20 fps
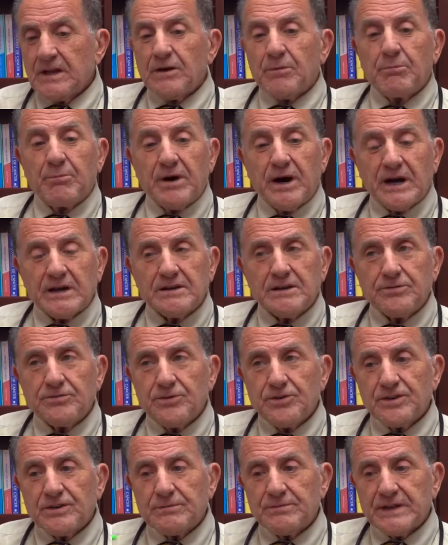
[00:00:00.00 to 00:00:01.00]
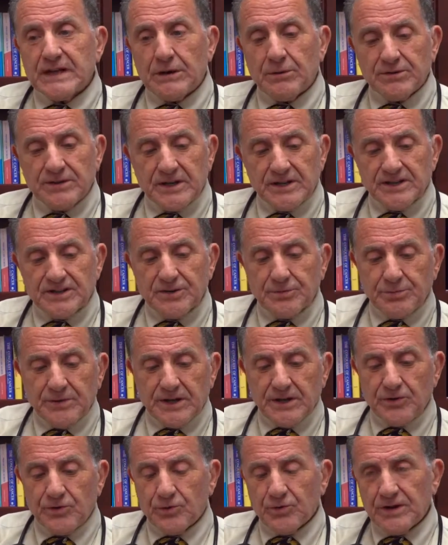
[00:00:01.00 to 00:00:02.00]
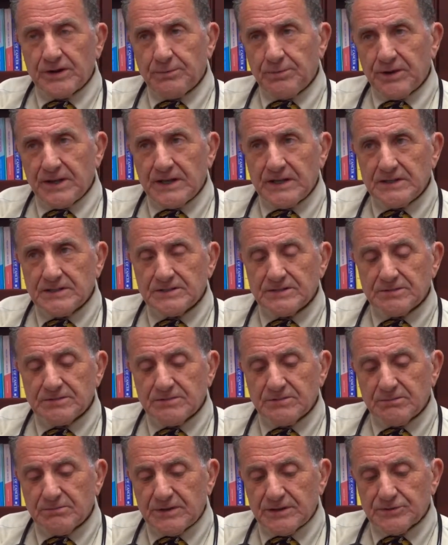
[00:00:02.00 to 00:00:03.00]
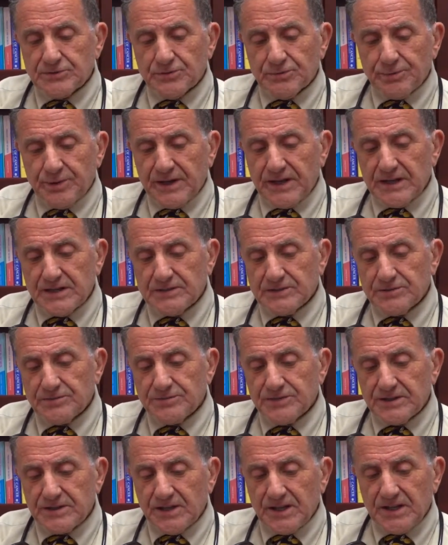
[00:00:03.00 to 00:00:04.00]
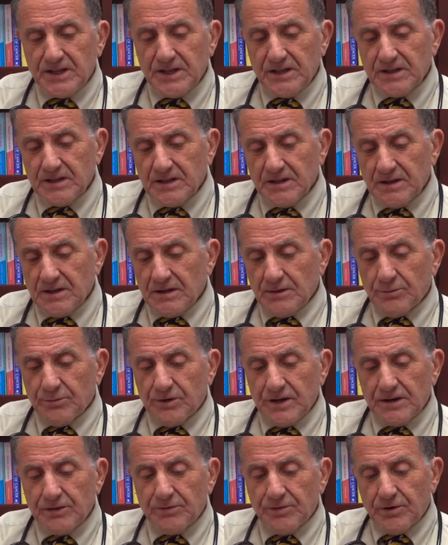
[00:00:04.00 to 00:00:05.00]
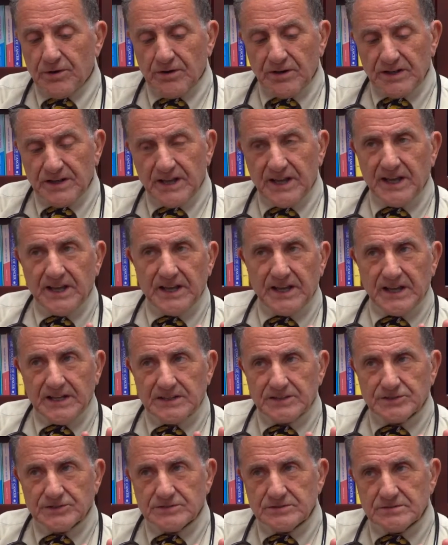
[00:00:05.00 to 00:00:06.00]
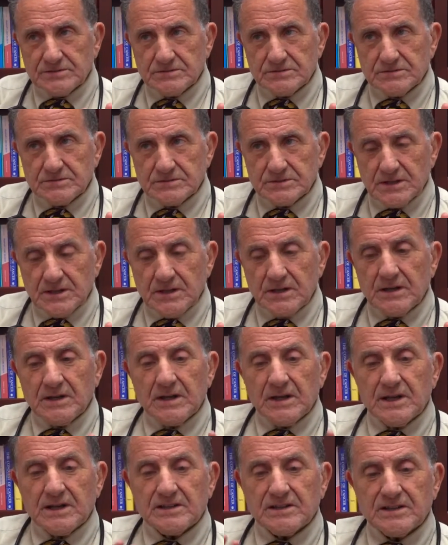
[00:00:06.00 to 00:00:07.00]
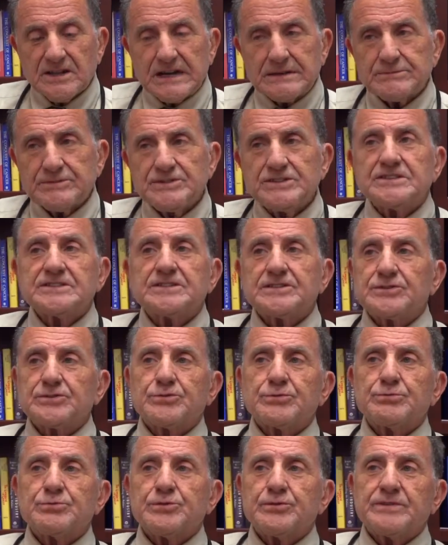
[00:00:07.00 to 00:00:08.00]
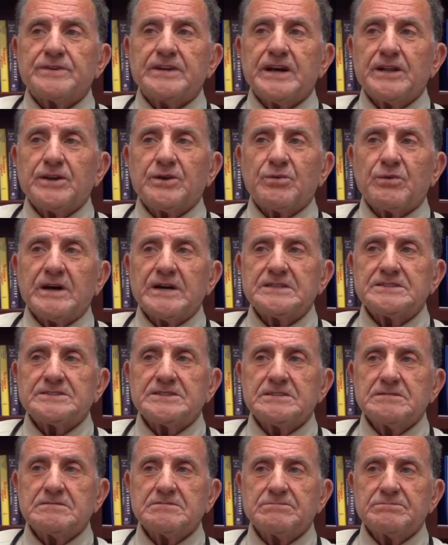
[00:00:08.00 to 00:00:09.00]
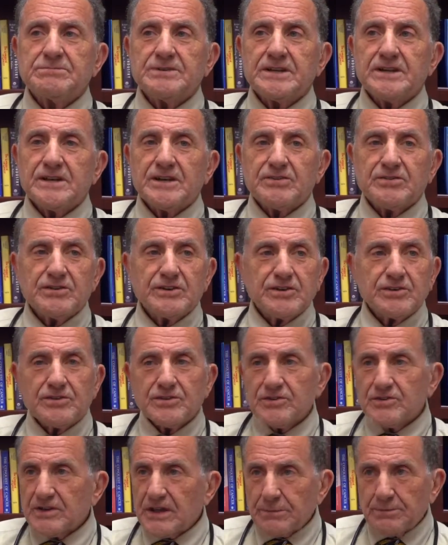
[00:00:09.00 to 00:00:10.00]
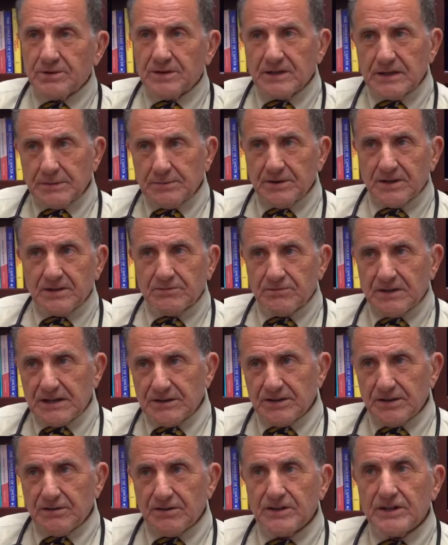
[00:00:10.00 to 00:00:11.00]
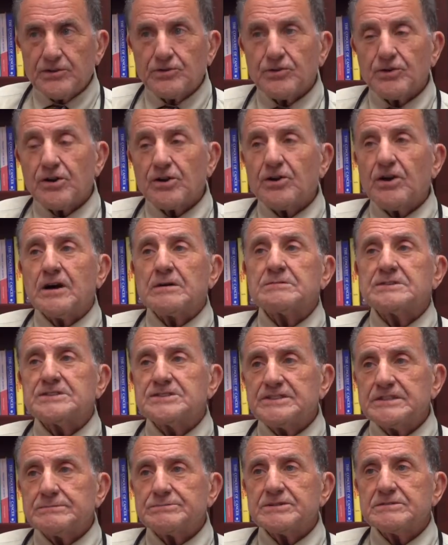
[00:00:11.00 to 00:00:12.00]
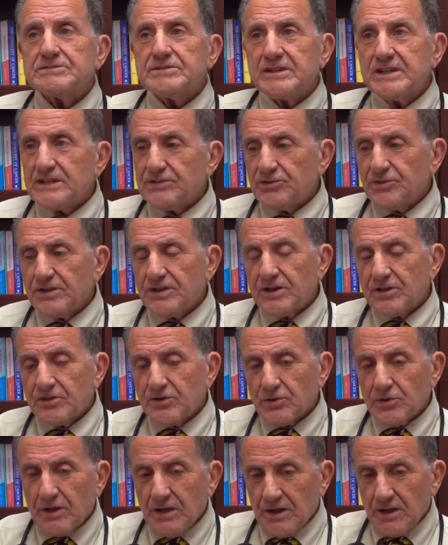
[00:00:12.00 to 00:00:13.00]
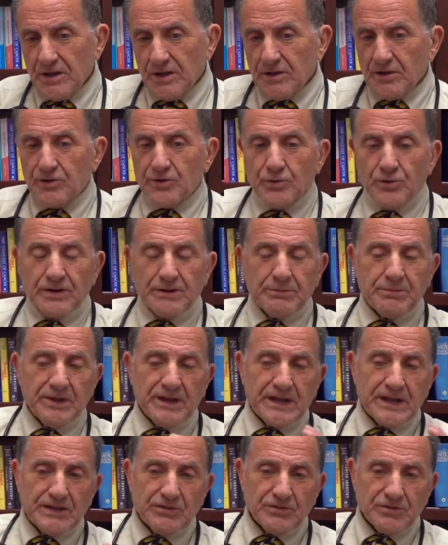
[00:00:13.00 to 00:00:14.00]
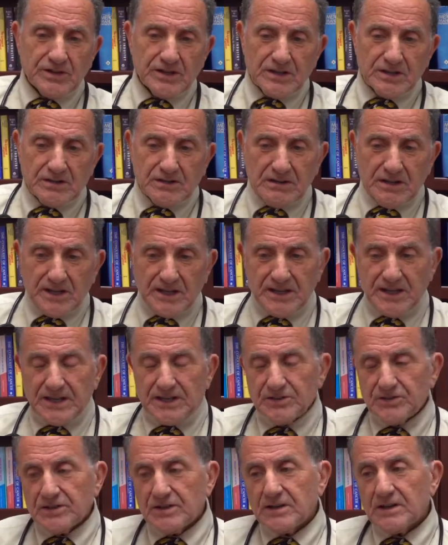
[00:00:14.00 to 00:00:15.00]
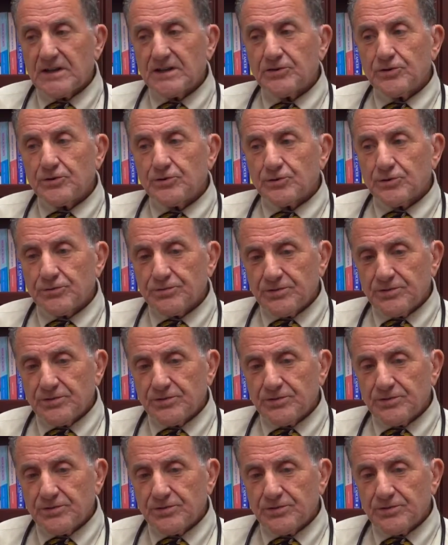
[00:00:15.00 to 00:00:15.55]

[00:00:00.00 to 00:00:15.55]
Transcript: But if you come down with unexplained joint pains, muscle pains, fatigue, brain fog, and headaches, it's Lyme disease until proven otherwise, because this is epidemic around here, and these are the common symptoms. Yes, you get joint pains, you get headaches, you get unusual